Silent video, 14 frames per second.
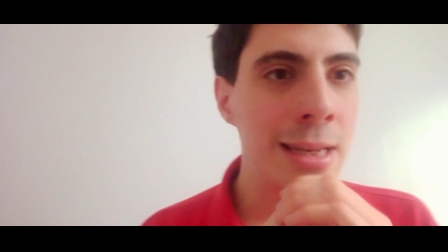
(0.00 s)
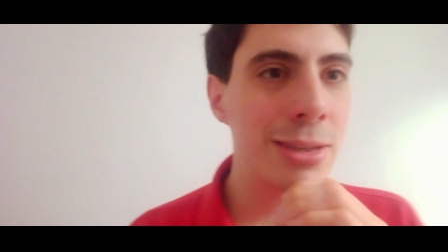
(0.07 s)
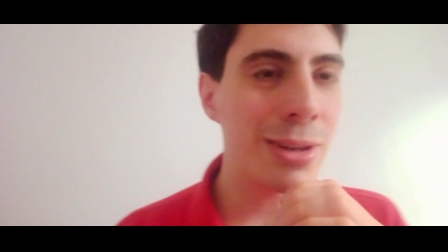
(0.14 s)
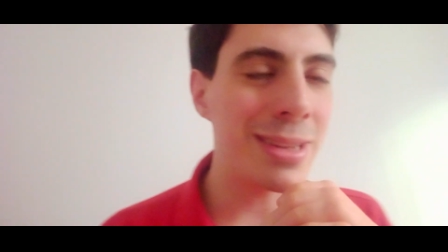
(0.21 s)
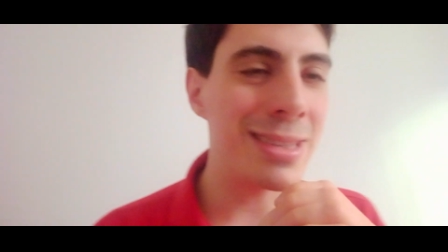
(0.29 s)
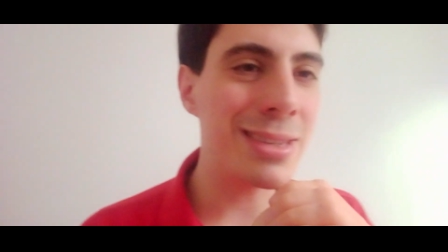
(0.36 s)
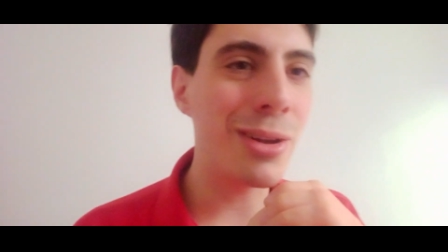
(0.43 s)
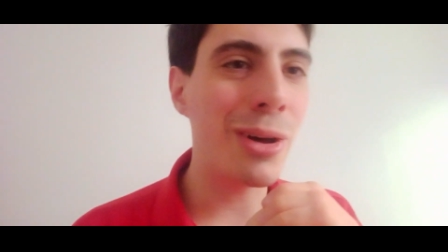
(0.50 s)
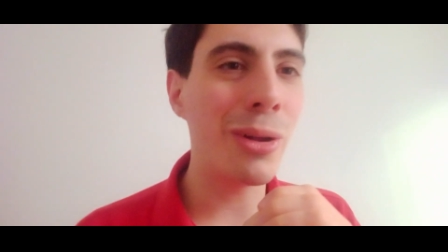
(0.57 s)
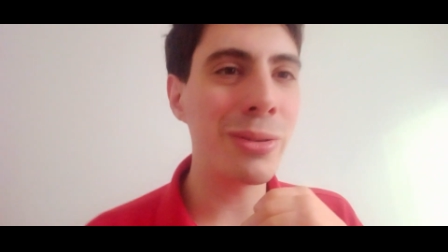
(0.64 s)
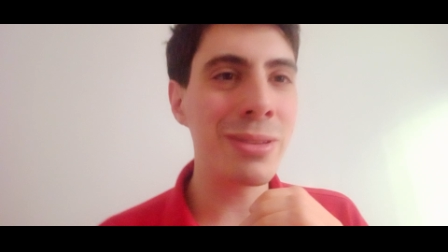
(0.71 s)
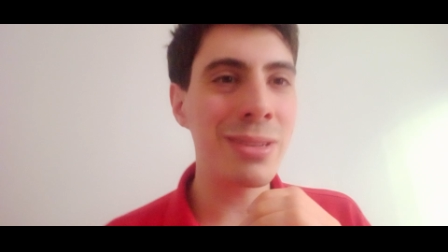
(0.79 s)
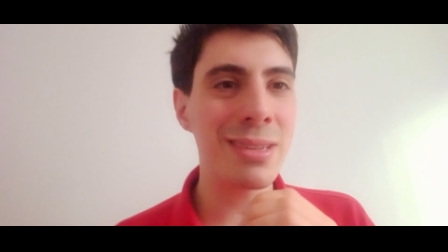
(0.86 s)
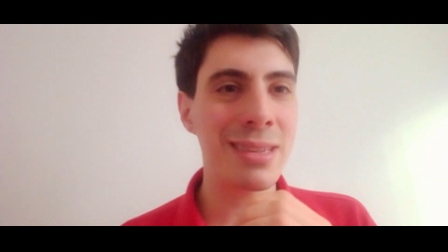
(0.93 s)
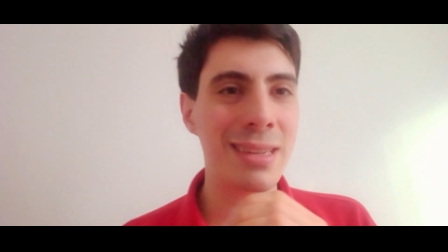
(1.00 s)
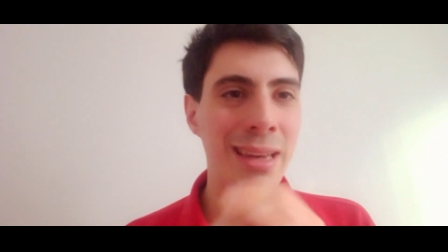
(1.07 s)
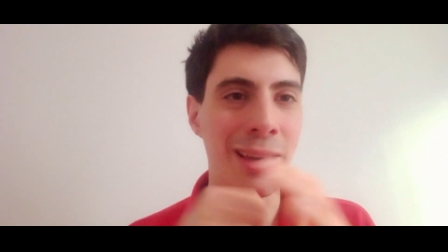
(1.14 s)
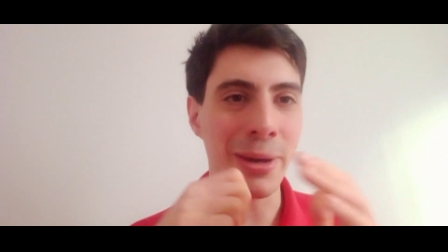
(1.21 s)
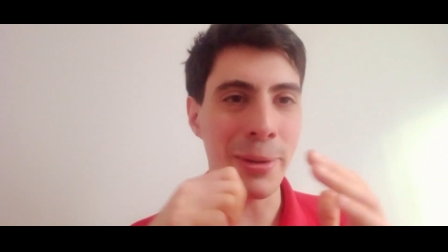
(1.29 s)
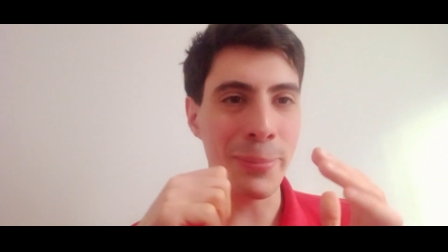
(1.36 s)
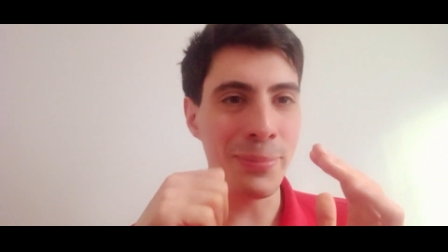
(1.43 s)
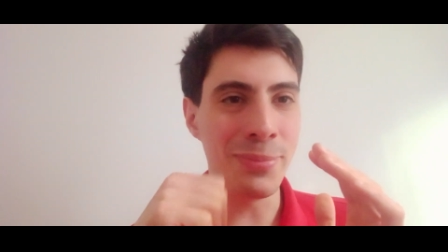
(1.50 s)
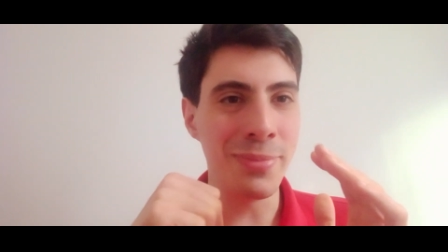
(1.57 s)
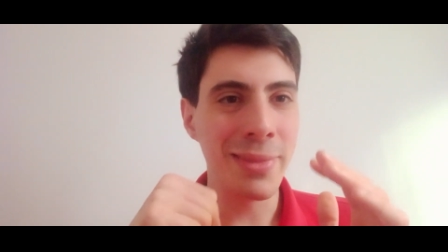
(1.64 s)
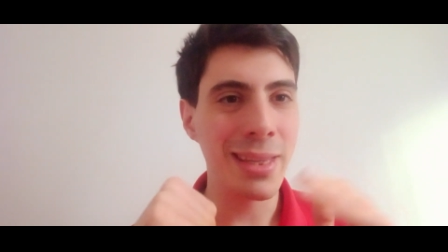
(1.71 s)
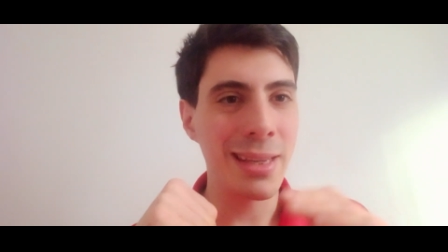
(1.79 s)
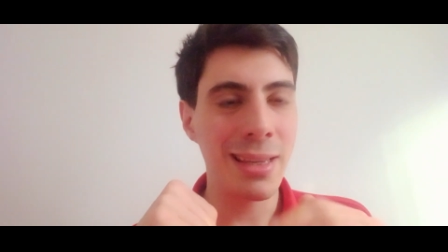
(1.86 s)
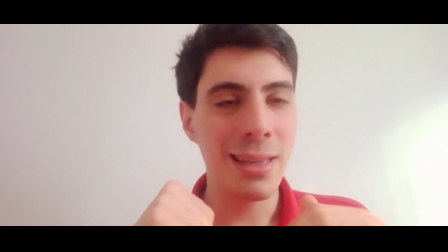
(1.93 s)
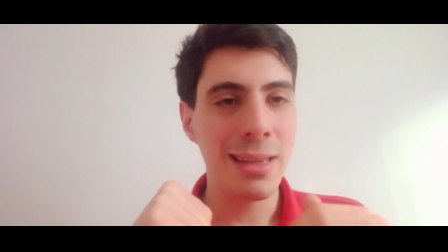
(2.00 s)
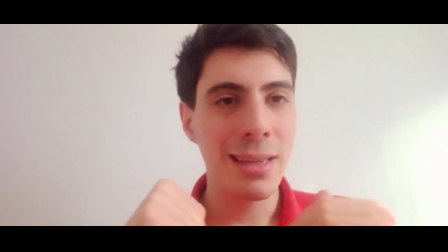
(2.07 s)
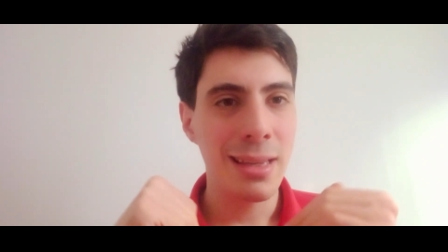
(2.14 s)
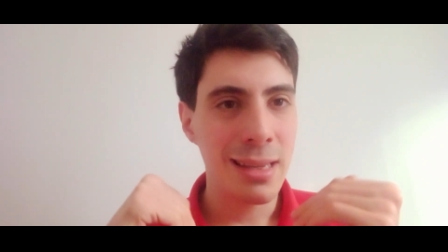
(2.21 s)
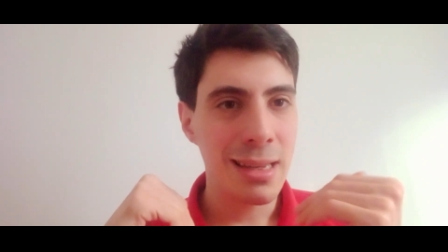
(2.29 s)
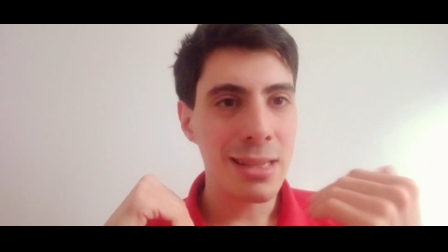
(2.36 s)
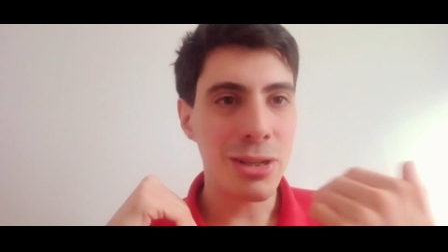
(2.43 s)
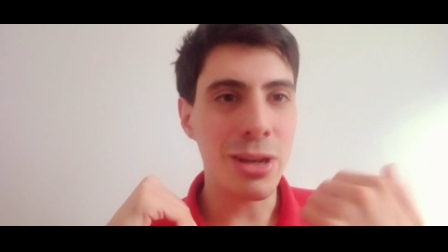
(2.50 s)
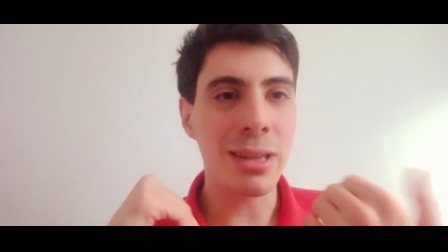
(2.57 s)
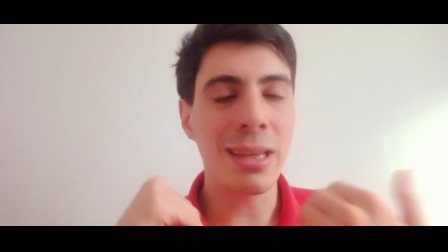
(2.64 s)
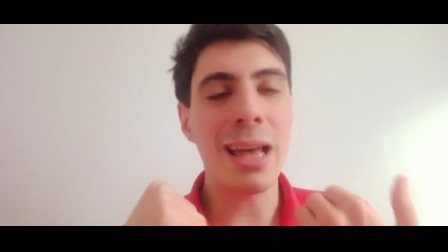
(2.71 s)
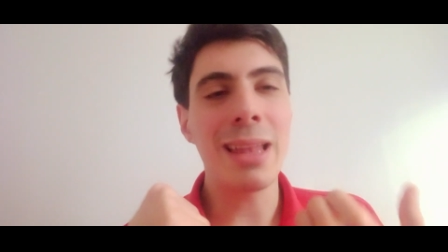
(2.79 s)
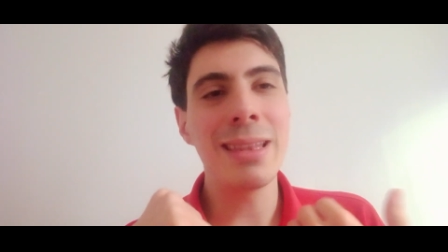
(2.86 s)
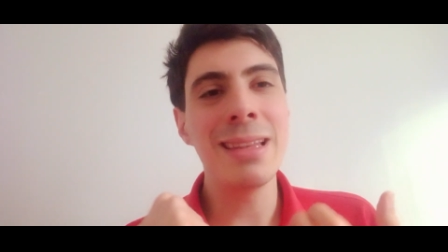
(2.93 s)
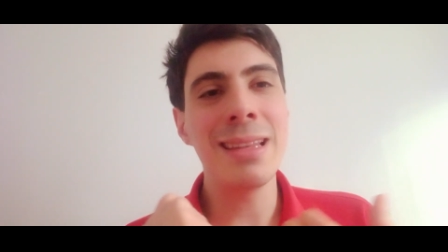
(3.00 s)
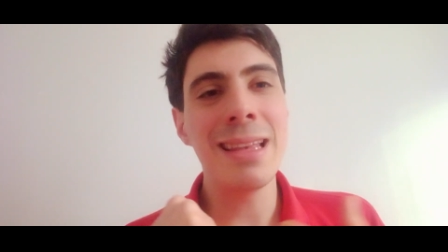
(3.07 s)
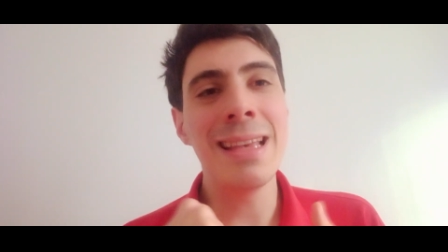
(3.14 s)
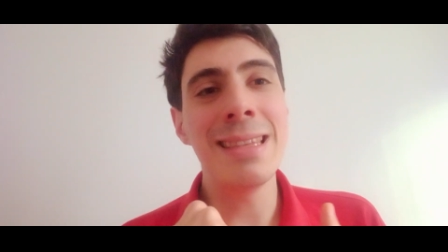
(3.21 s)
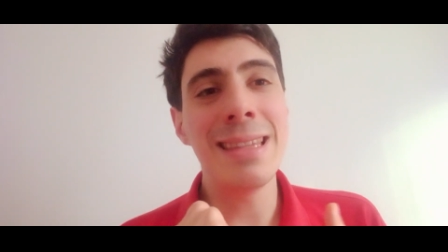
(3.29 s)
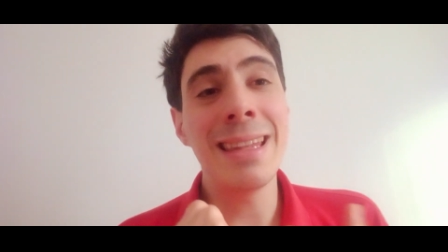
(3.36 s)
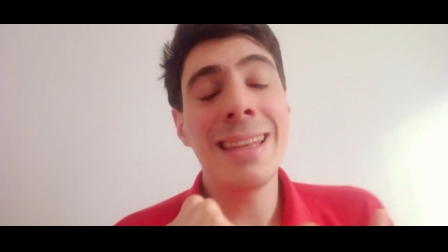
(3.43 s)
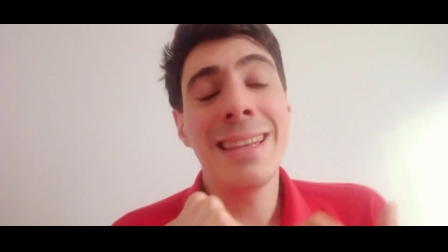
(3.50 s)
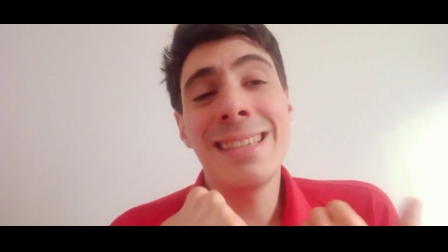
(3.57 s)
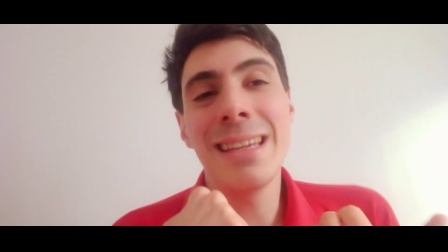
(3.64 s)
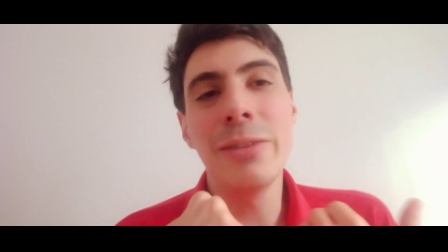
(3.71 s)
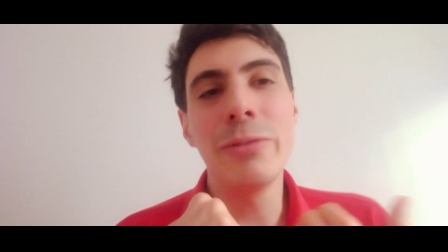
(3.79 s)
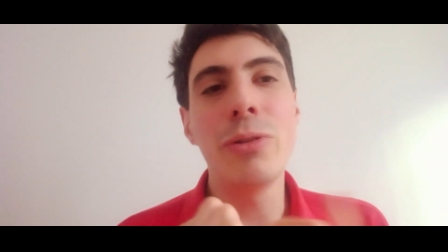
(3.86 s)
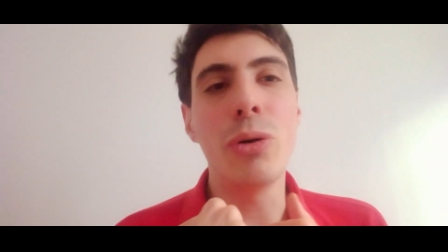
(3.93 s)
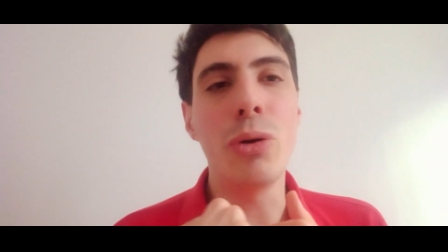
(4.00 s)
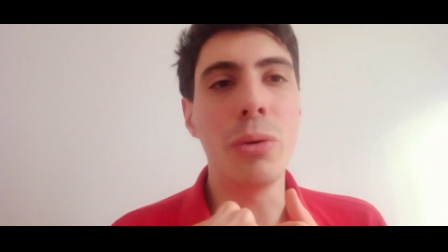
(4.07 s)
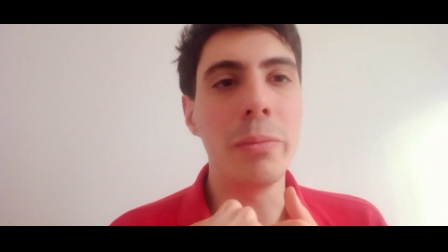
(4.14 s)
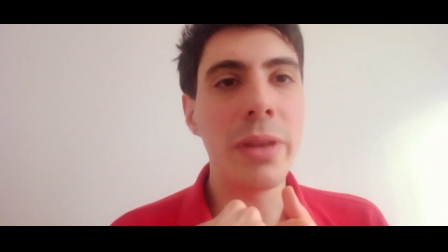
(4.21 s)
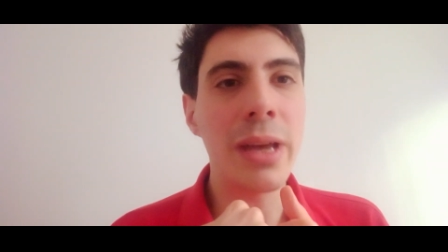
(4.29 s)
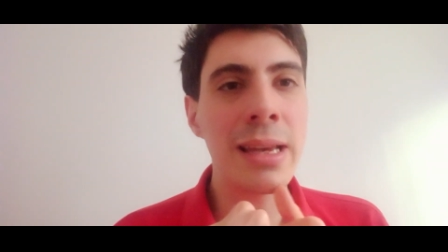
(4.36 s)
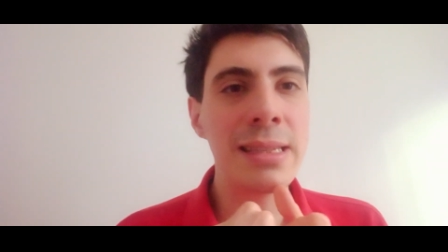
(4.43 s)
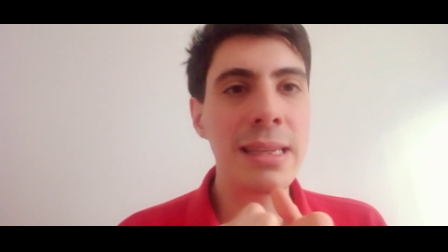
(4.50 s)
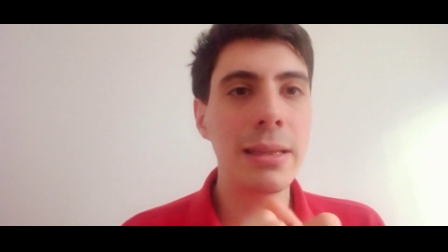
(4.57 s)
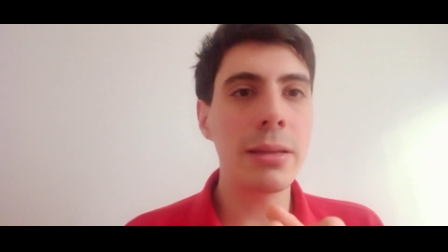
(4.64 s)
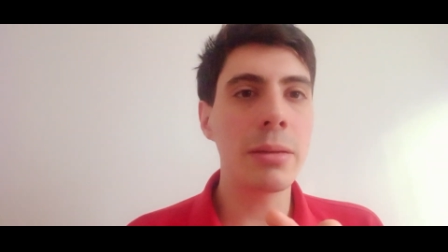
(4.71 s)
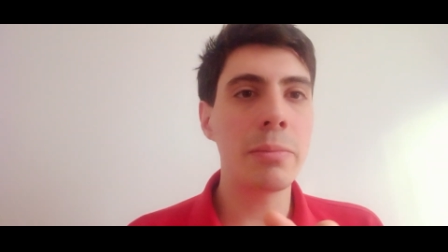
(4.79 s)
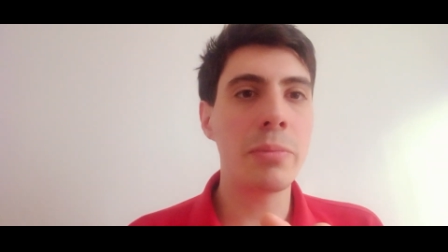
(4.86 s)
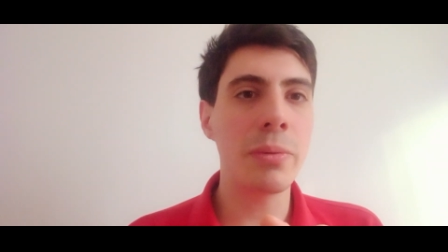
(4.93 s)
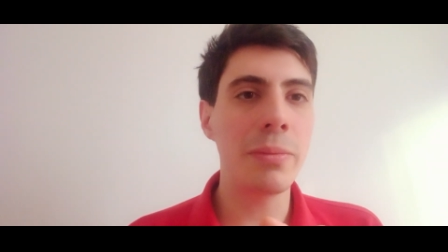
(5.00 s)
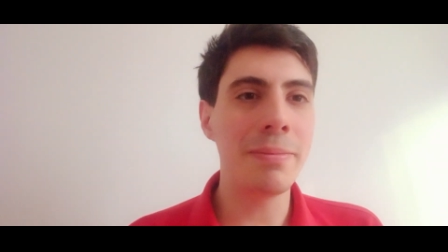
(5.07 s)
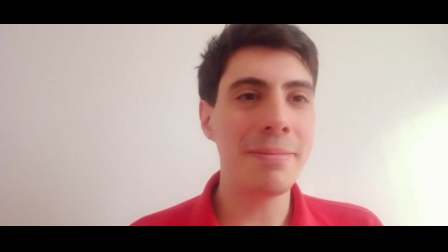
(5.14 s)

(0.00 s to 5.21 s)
So it's not. Um, so it it is informed. I think that